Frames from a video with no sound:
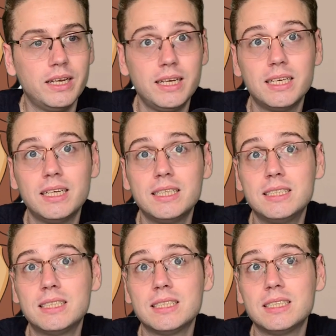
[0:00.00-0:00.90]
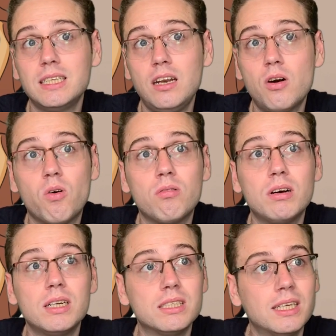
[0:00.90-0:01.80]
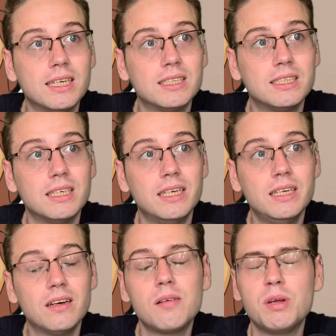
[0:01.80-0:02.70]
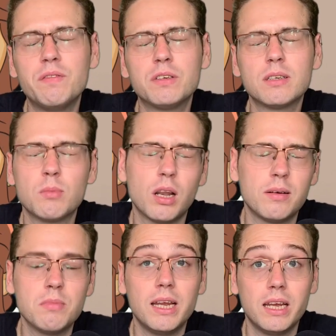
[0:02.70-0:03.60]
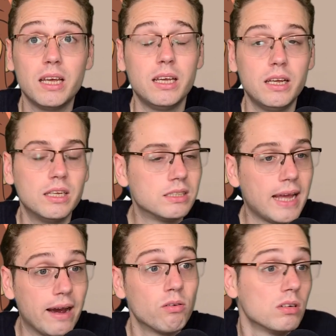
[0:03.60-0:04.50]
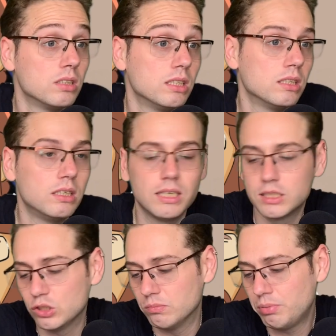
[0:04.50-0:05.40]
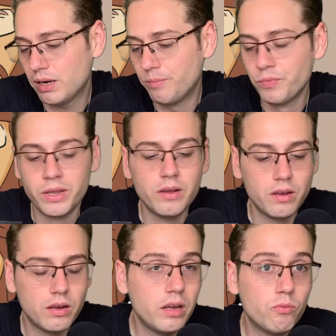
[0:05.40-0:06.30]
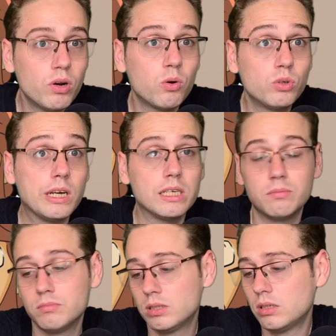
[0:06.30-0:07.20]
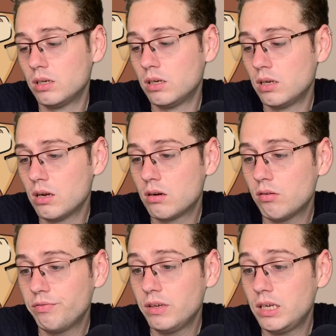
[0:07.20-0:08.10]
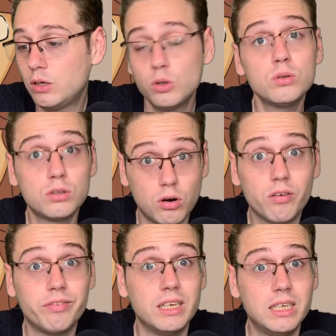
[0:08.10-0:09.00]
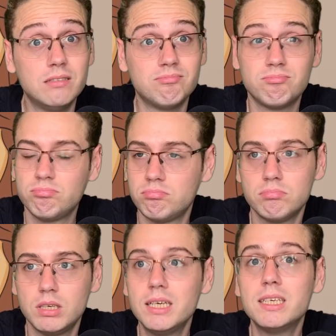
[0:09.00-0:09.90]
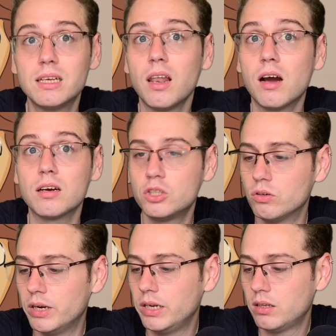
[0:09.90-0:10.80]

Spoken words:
It is not a necessity. I mean, for someone like me, it is now because it's an addiction. But in real terms, good coffee, is a luxury.